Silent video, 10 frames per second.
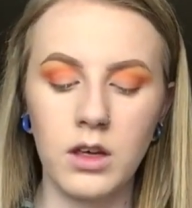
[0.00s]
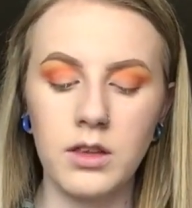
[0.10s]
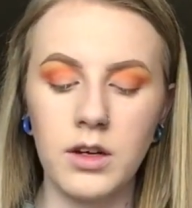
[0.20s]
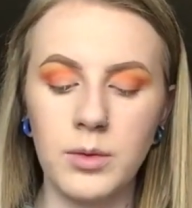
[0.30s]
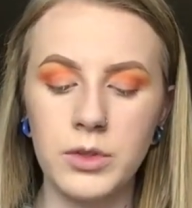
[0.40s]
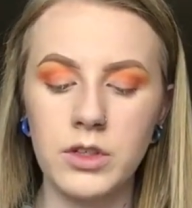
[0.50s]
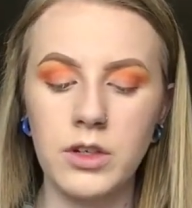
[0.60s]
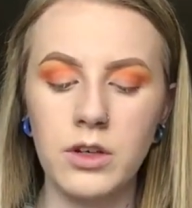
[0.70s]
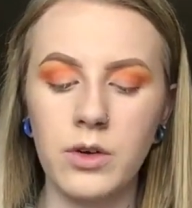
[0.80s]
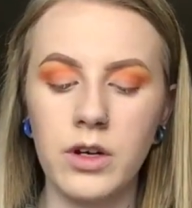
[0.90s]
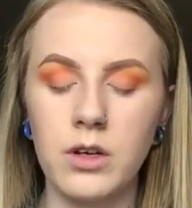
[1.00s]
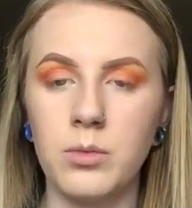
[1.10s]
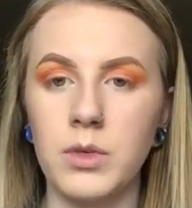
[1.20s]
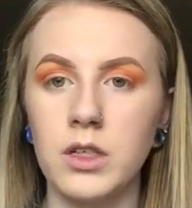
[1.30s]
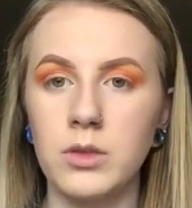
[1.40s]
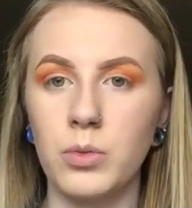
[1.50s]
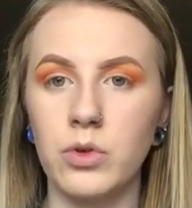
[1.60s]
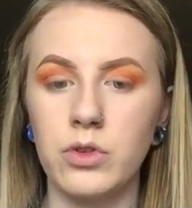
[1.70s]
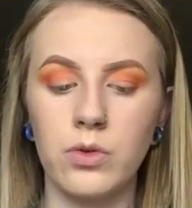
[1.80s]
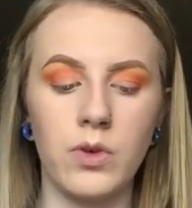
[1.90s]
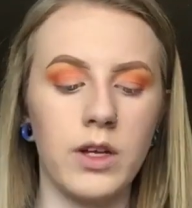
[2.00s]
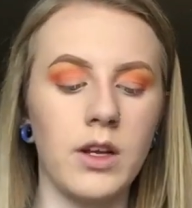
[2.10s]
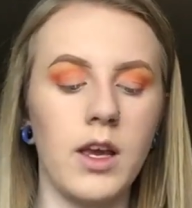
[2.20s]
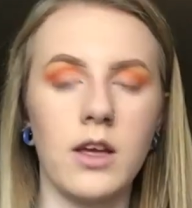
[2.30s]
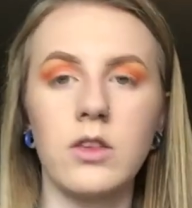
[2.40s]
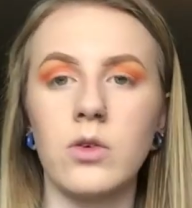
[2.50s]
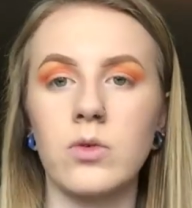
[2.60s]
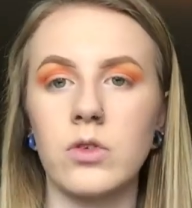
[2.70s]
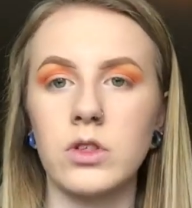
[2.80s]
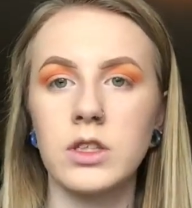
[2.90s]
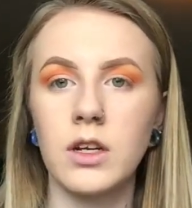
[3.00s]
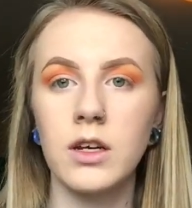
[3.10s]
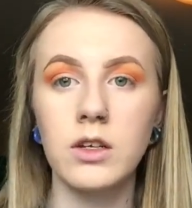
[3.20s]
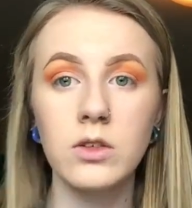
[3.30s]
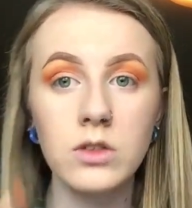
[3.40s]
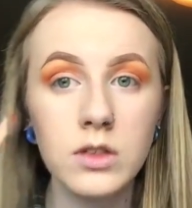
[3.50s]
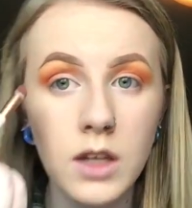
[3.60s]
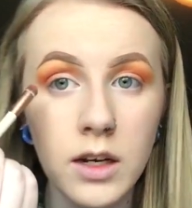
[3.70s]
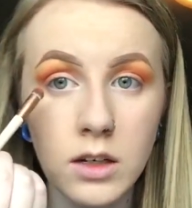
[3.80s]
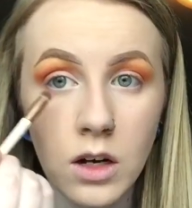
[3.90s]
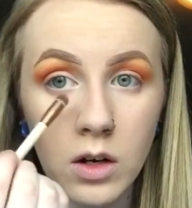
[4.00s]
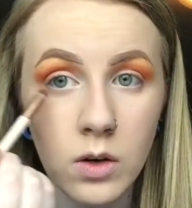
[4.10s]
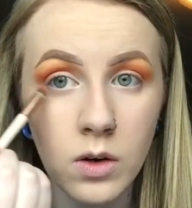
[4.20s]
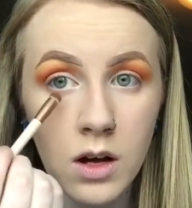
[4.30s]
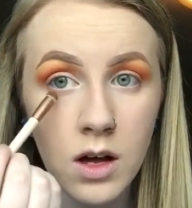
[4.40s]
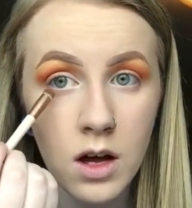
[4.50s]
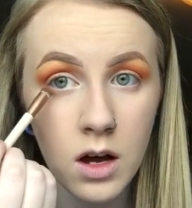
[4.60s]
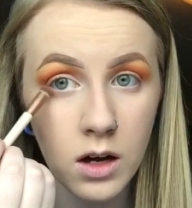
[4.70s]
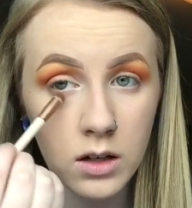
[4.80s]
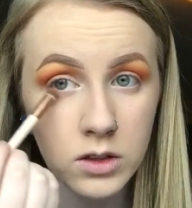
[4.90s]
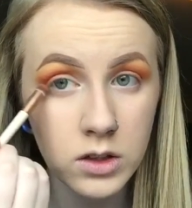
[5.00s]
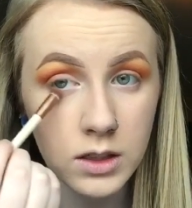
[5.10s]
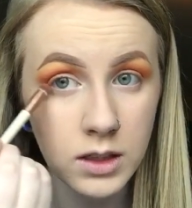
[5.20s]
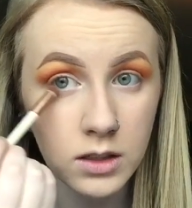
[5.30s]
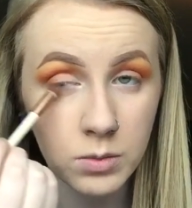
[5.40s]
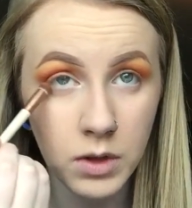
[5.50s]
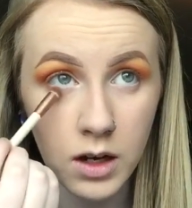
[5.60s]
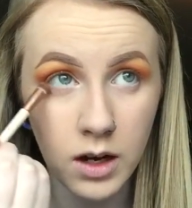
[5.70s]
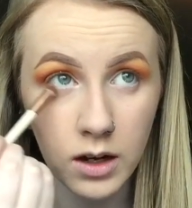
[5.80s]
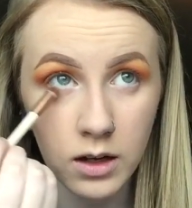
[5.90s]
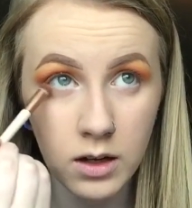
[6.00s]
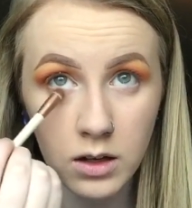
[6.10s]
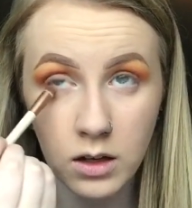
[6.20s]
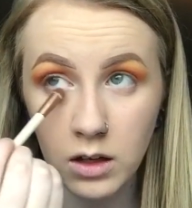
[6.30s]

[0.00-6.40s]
And then I'm just going to go ahead and mix both the red and the orange that I used and go underneath my eye.